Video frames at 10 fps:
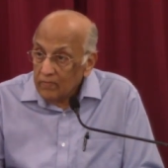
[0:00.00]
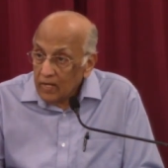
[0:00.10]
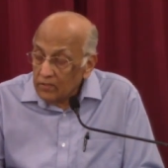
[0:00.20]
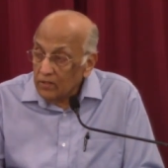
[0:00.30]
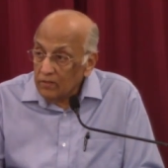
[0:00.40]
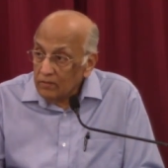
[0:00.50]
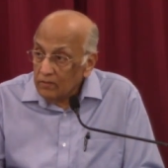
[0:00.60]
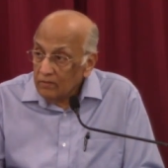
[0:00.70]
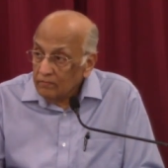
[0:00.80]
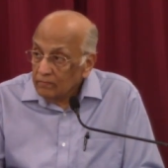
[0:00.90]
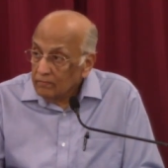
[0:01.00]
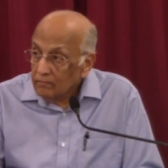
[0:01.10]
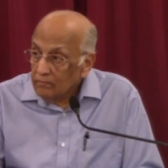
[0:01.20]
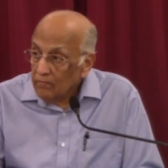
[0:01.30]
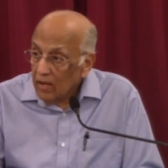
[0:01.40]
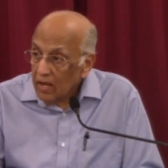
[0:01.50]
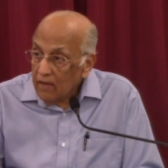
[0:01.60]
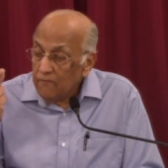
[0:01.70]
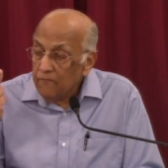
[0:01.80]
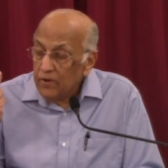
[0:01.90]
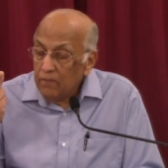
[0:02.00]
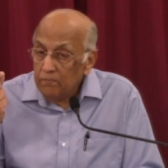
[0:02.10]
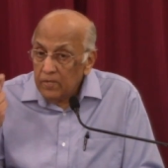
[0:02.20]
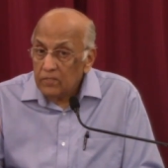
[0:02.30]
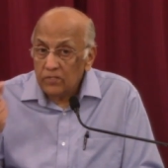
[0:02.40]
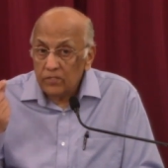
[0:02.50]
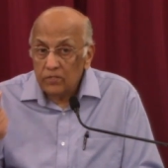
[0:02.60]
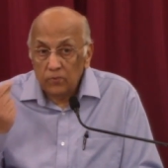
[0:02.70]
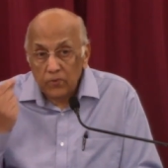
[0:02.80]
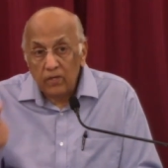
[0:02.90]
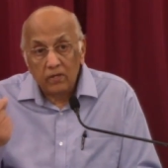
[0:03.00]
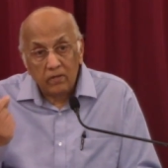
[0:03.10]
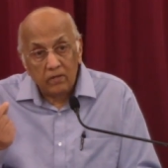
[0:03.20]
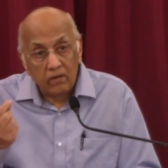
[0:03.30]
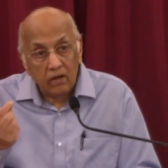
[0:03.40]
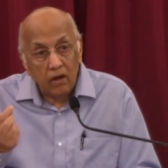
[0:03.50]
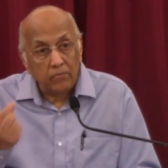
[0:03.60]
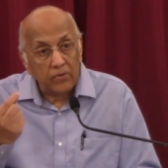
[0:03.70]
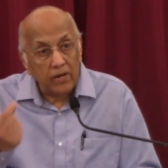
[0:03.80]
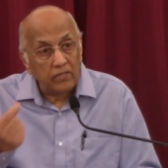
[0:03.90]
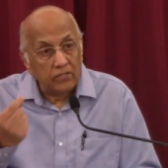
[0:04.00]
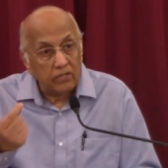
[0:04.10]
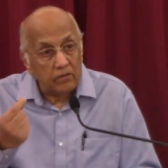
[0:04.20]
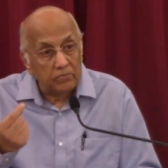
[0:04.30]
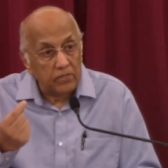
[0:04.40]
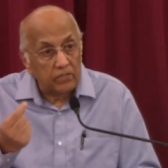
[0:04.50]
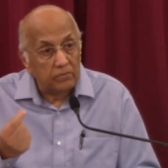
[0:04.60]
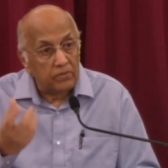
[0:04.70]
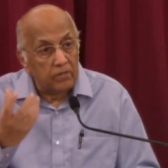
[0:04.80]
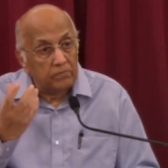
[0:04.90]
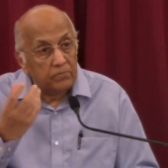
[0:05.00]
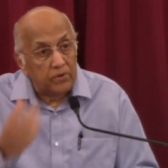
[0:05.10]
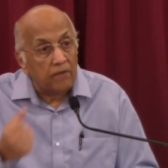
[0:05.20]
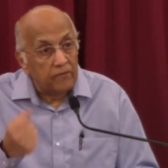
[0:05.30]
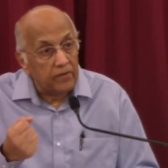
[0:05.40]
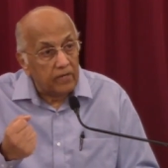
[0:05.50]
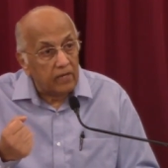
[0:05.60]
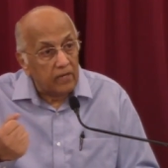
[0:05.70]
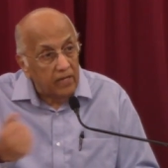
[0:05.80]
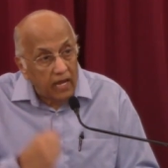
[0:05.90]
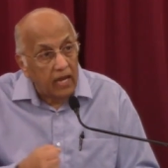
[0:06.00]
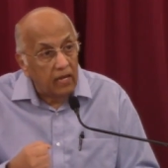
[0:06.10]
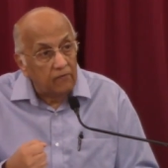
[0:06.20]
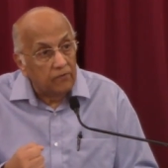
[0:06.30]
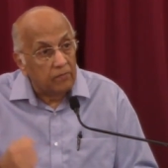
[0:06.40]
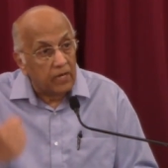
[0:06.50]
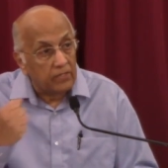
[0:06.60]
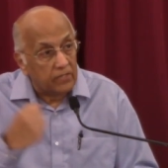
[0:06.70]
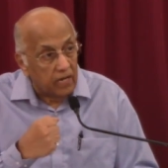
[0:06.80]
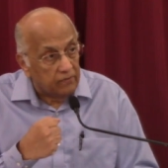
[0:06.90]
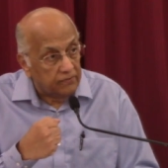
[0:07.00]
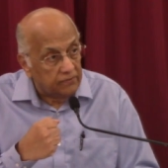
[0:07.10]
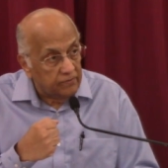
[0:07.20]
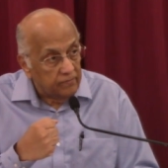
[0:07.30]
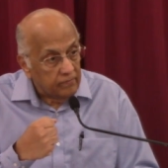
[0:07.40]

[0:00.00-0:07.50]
That's all. Every business in the world operates on the principle of profit and gain for myself.